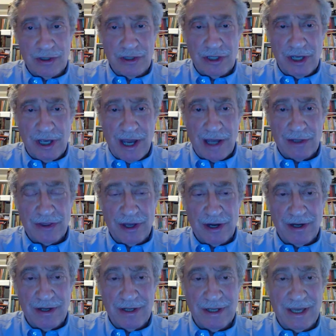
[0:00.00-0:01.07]
you can see out
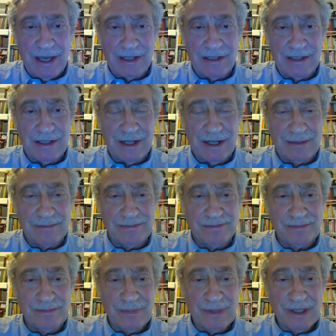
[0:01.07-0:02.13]
there, and
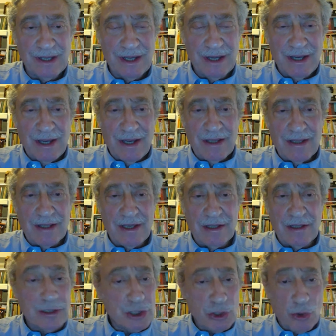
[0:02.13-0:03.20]

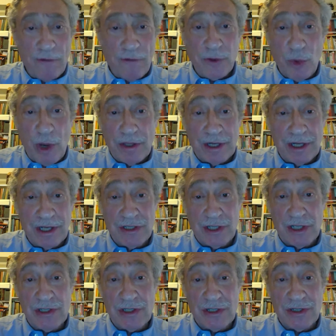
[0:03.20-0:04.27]
the software that
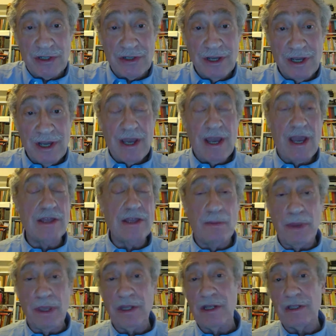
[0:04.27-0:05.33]
exists,
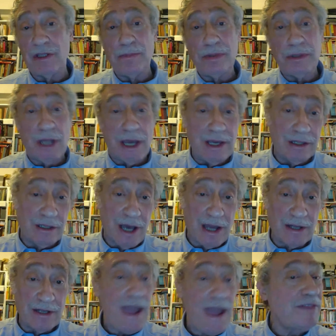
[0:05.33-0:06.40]
and the ability to play a
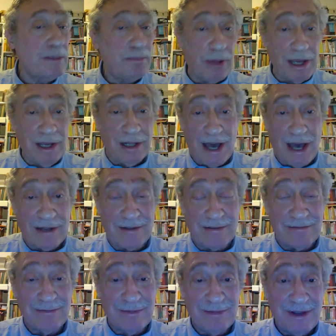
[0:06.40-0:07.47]
lot. You have to play a
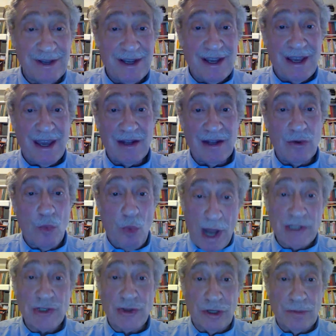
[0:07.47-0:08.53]
lot and
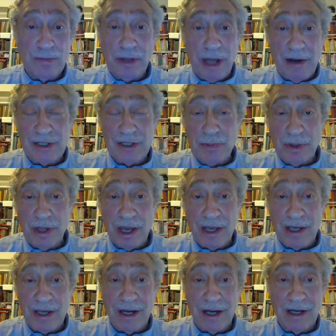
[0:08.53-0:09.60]
watch good players
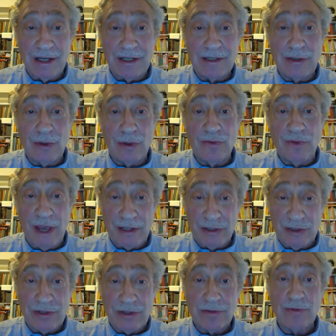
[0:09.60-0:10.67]
play to
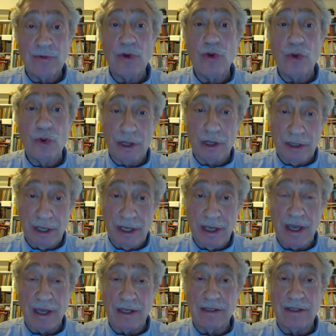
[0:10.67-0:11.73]
advance
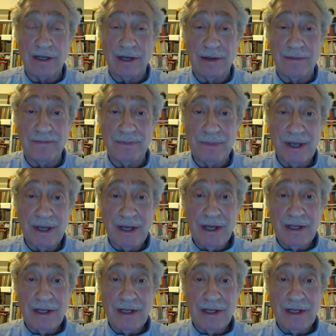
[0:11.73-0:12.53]
quickly and to